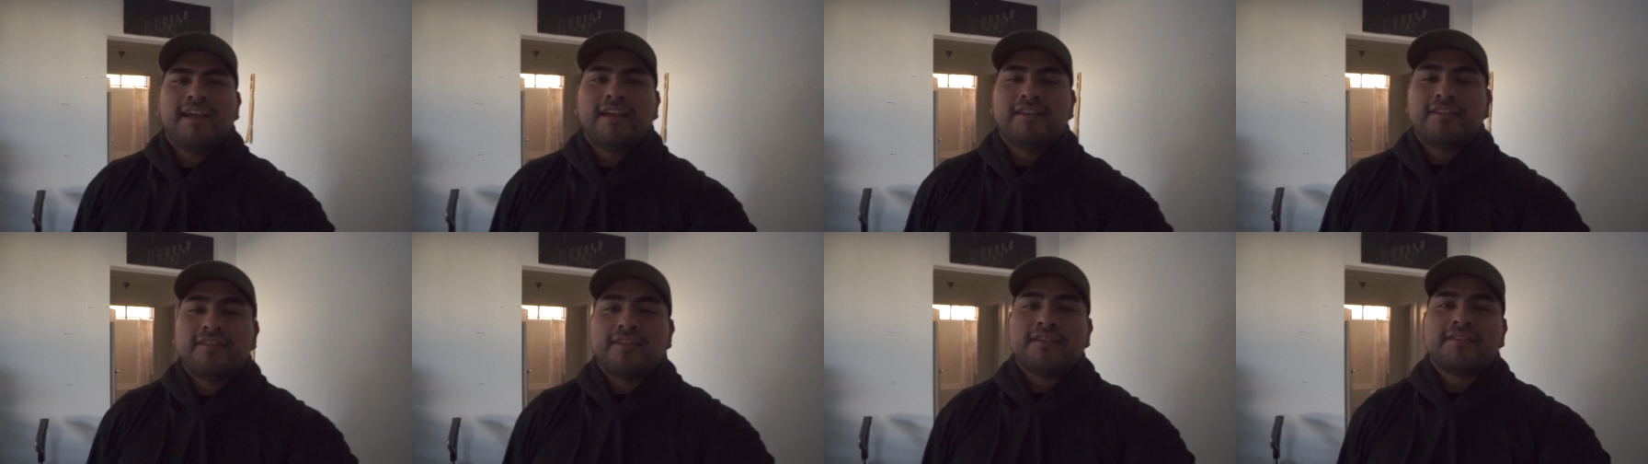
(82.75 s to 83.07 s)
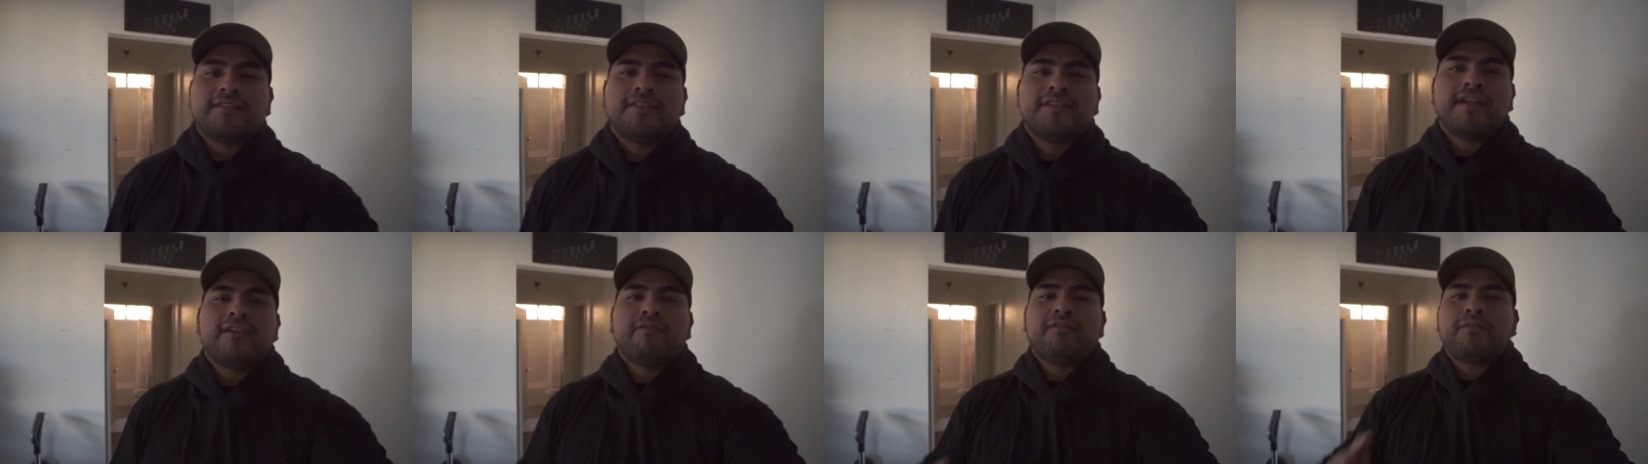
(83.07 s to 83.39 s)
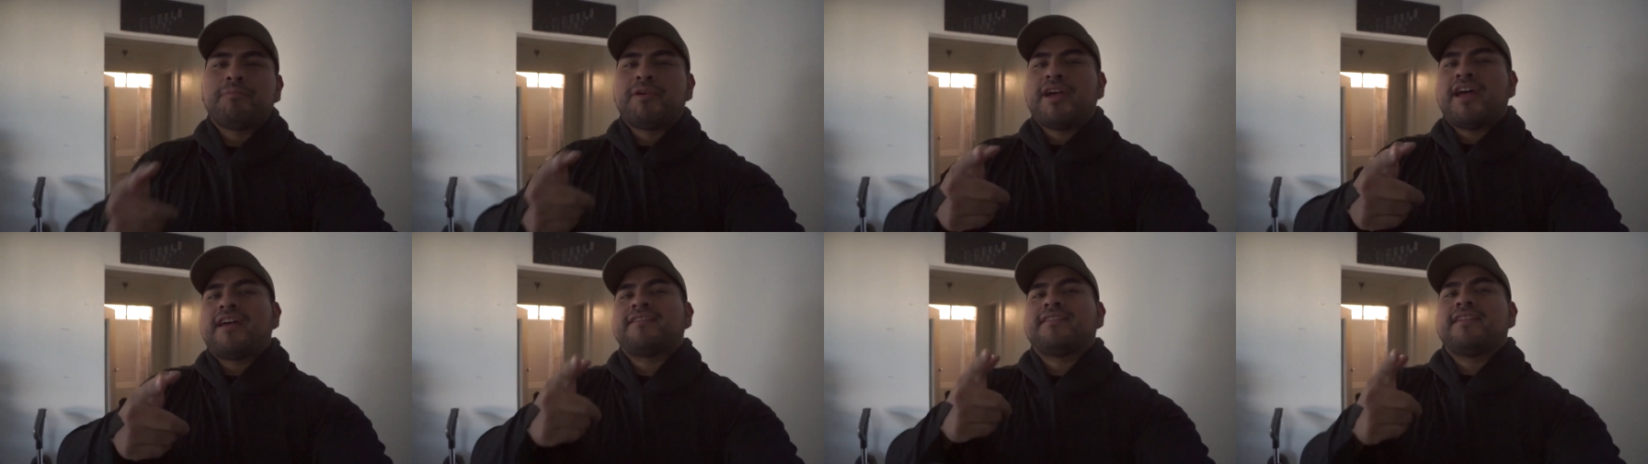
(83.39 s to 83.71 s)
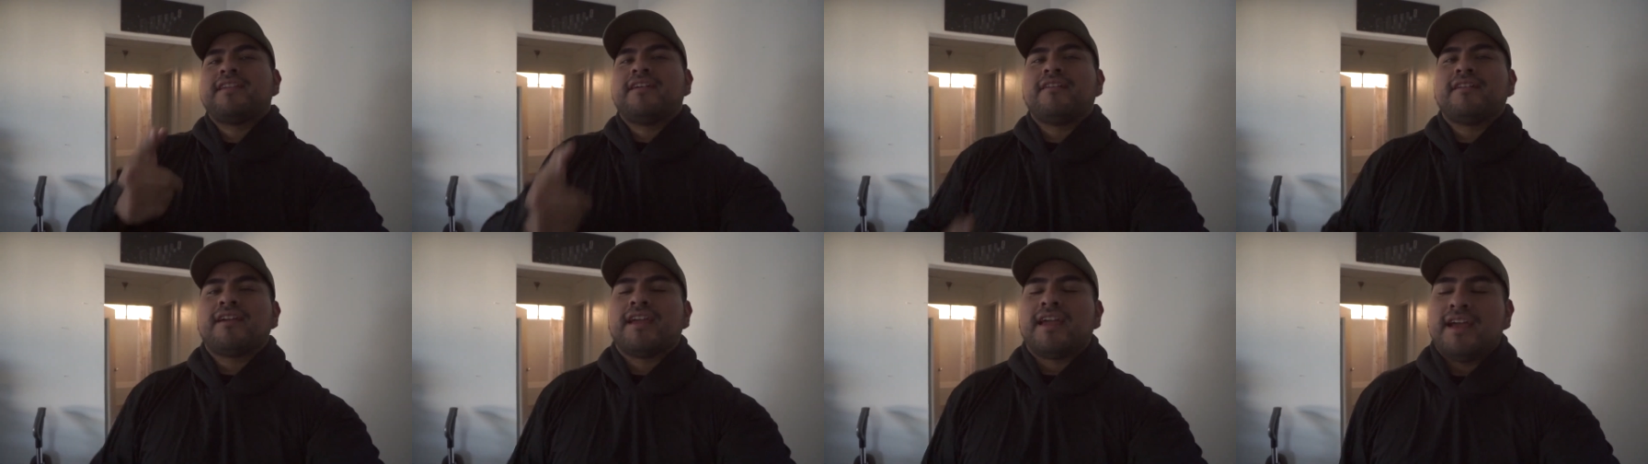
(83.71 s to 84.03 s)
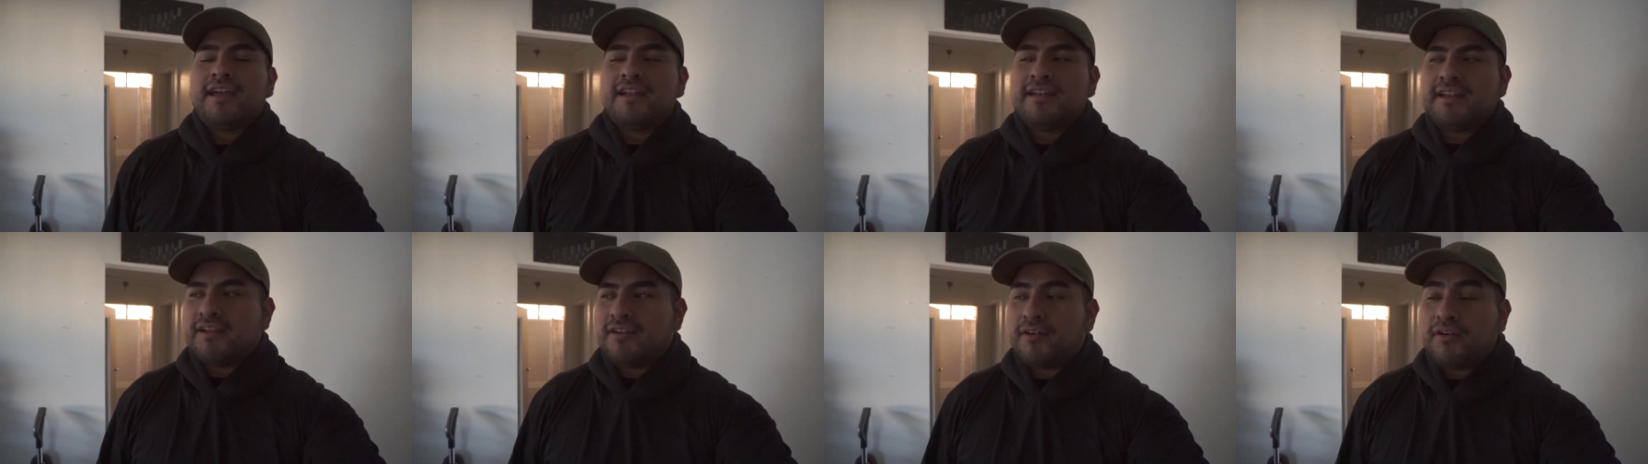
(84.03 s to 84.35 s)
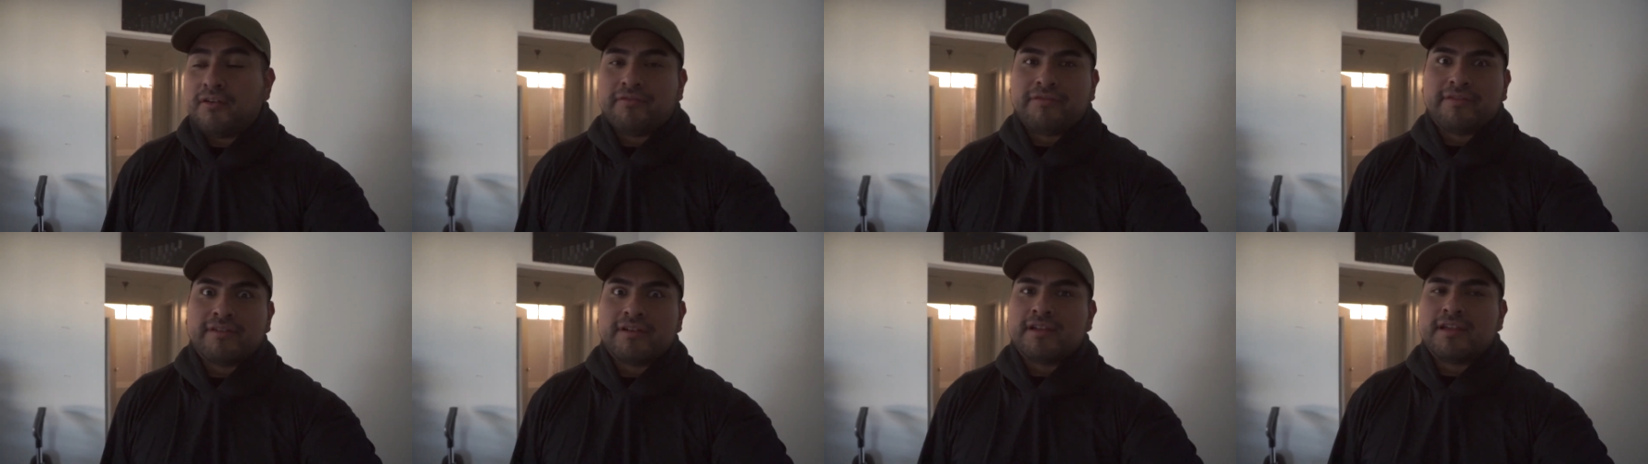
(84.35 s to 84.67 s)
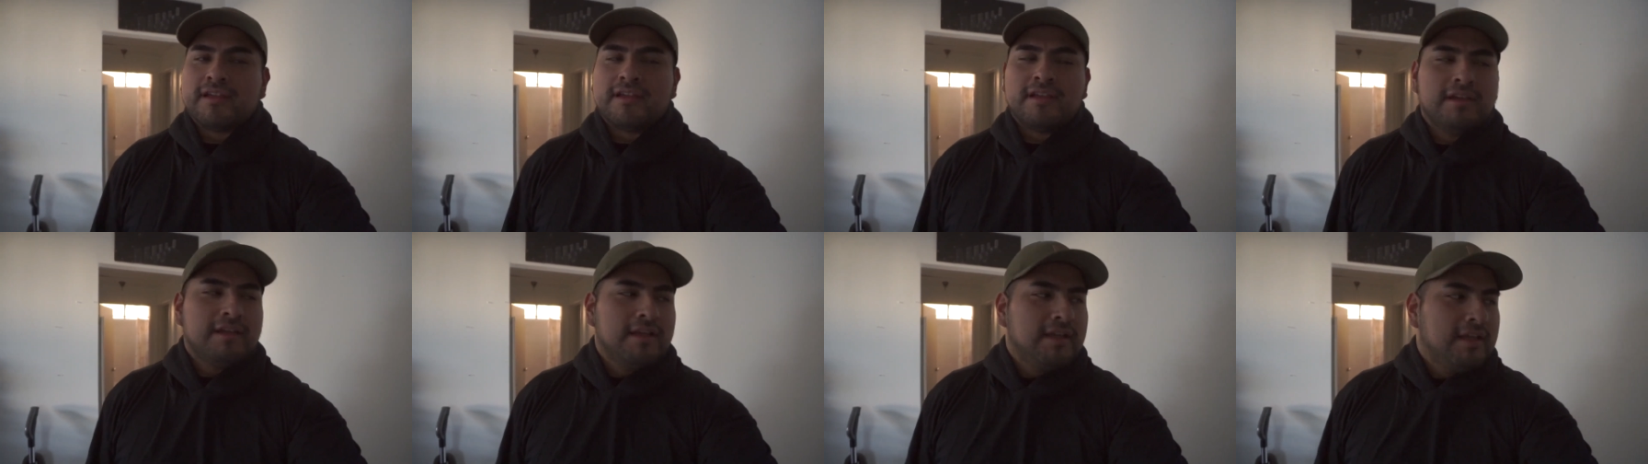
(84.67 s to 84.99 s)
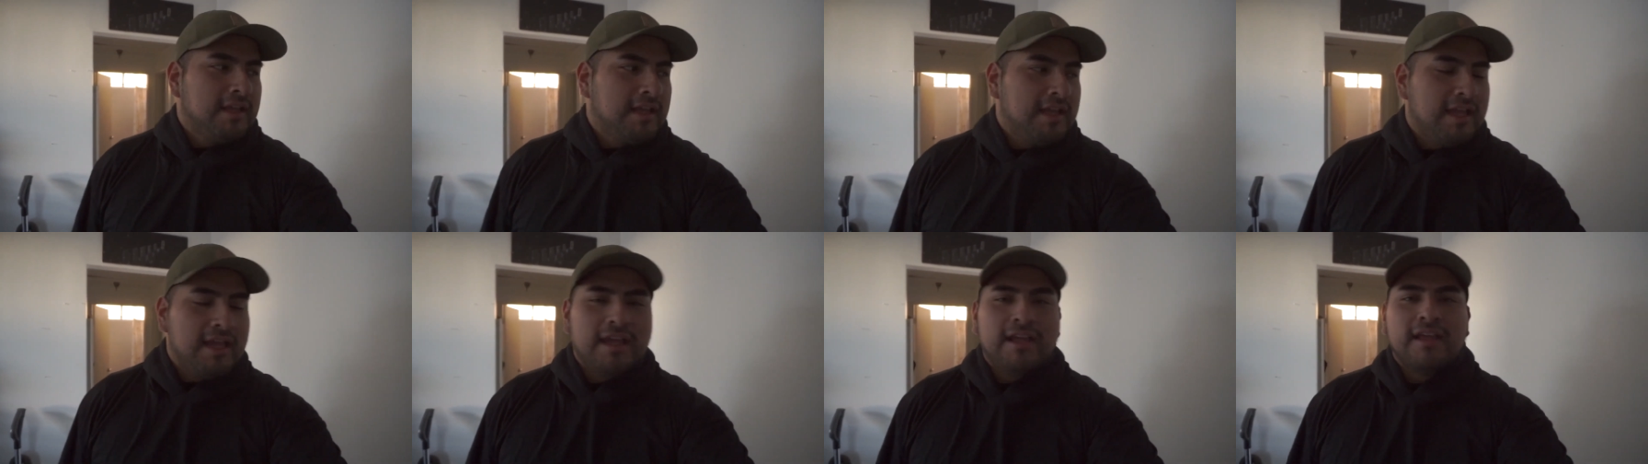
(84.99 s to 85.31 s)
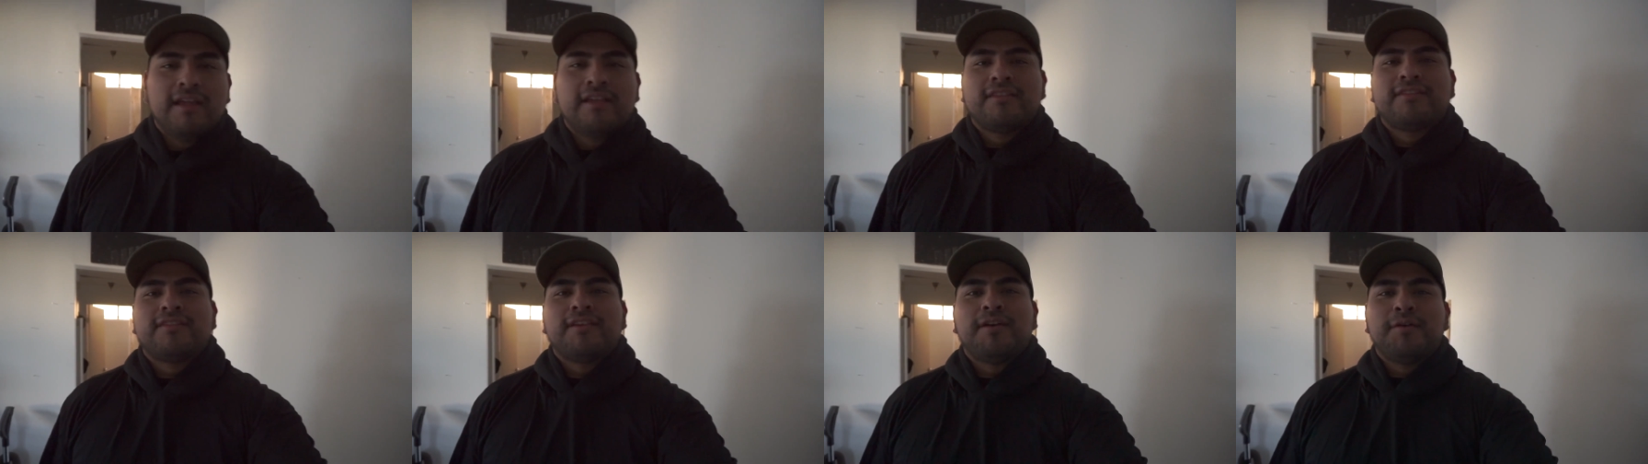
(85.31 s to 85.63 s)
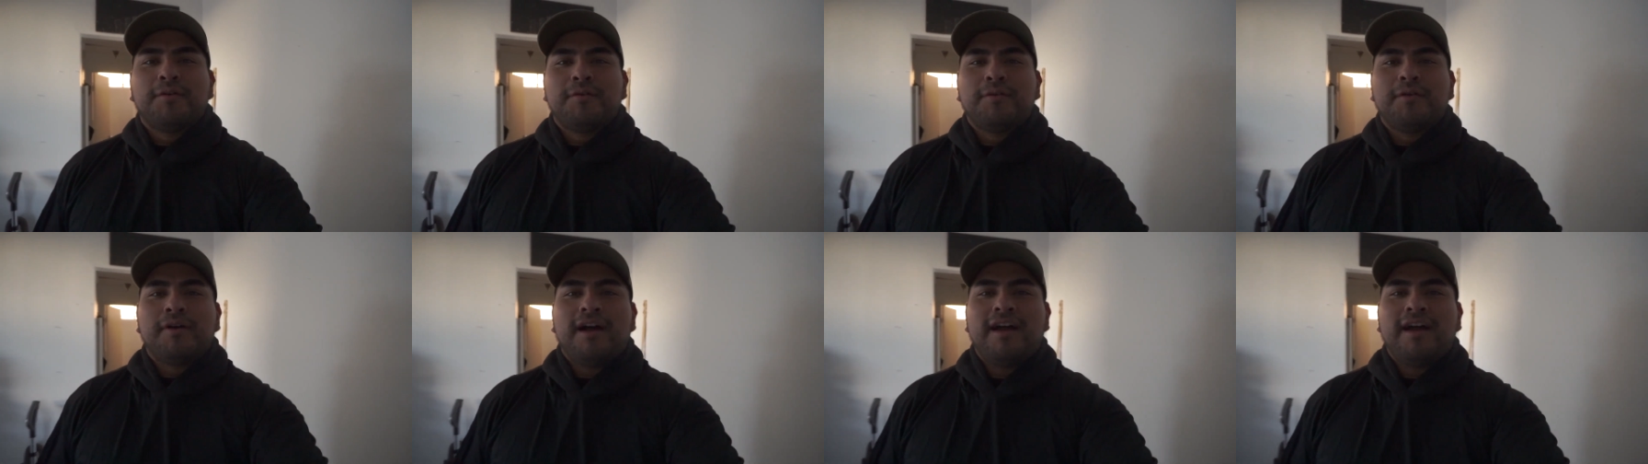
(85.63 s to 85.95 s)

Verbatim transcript: so today we're passing out candy, hopefully. So